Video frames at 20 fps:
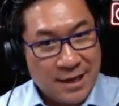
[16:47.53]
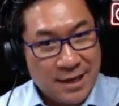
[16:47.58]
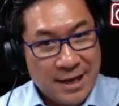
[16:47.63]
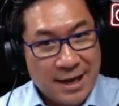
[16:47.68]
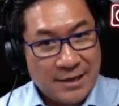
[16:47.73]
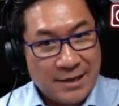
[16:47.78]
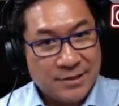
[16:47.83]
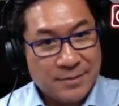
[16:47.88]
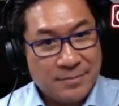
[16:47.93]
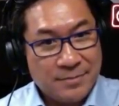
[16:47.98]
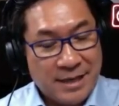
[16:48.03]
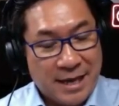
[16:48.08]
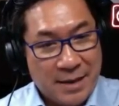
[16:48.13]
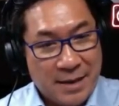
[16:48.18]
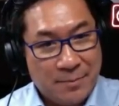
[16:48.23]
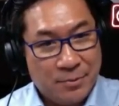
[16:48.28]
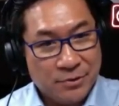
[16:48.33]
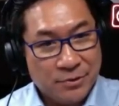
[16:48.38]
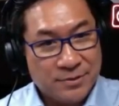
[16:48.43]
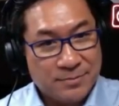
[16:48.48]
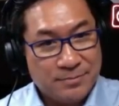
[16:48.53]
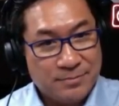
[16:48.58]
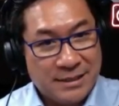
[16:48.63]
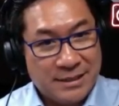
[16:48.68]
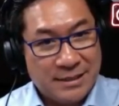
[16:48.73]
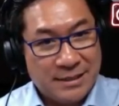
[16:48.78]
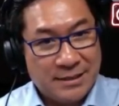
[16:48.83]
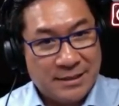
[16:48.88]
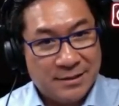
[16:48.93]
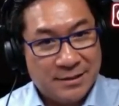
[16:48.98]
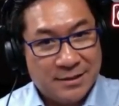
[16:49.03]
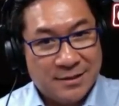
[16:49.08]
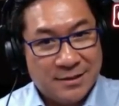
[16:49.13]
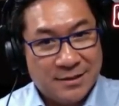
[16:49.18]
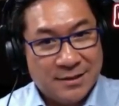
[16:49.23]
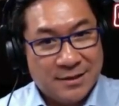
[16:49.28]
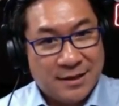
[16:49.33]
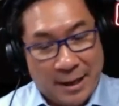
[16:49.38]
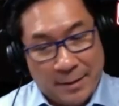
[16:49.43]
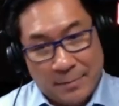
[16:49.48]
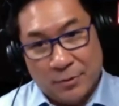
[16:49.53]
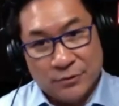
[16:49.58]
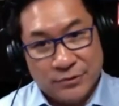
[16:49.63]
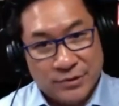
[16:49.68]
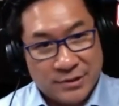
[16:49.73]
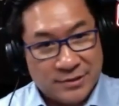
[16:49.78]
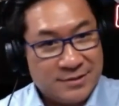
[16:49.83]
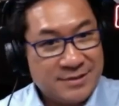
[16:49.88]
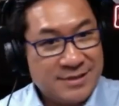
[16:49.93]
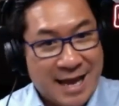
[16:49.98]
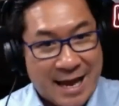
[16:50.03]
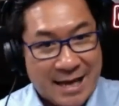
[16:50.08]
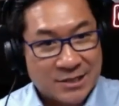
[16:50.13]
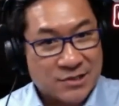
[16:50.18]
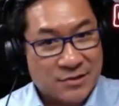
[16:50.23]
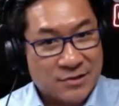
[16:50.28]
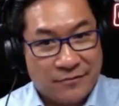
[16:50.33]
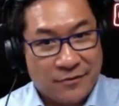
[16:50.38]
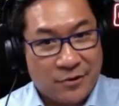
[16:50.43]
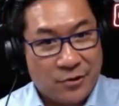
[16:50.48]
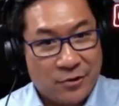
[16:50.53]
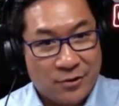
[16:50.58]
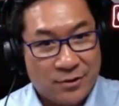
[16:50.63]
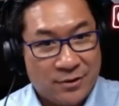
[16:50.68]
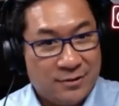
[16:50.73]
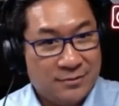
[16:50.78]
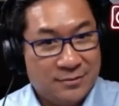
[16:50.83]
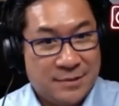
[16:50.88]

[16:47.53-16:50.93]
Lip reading: and to be able to tax defer,